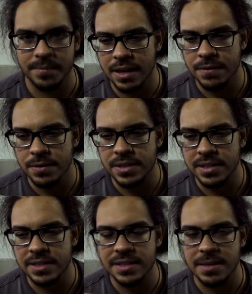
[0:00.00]
If you
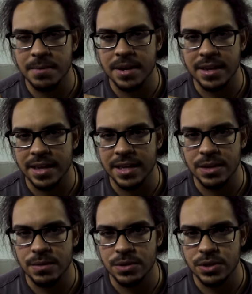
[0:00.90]
see somebody that
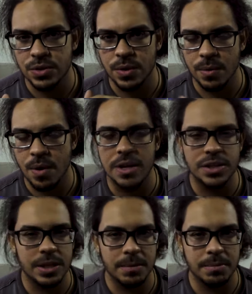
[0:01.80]
you enjoy
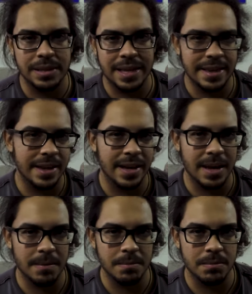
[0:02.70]
watching play that
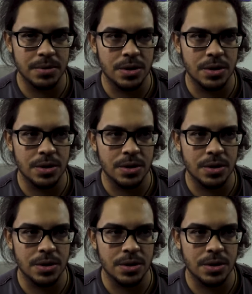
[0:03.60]
game,